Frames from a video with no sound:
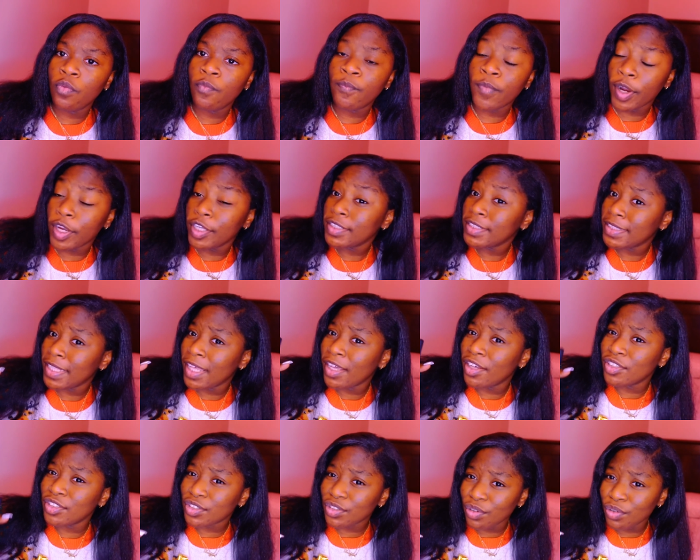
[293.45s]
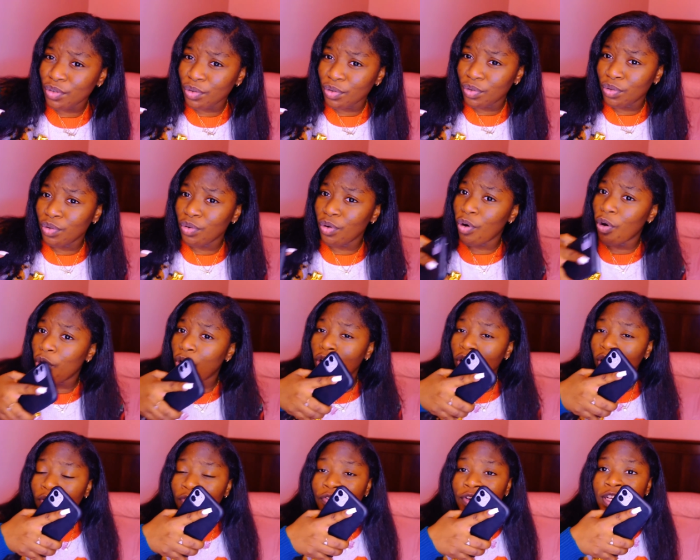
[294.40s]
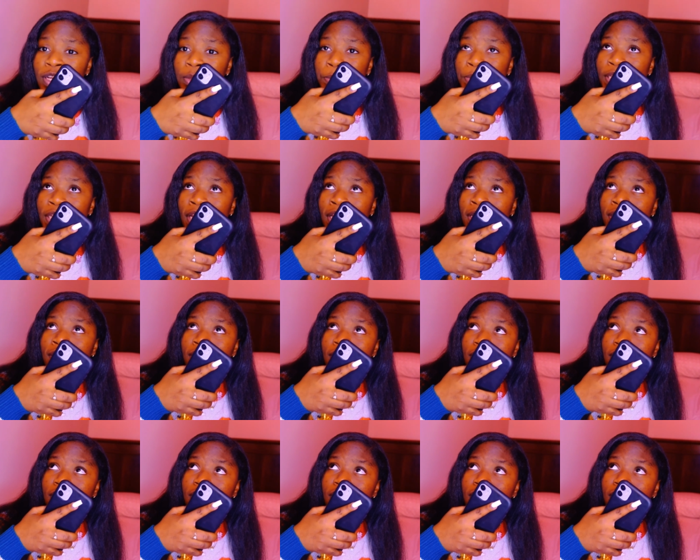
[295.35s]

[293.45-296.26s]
first day of school or finna be like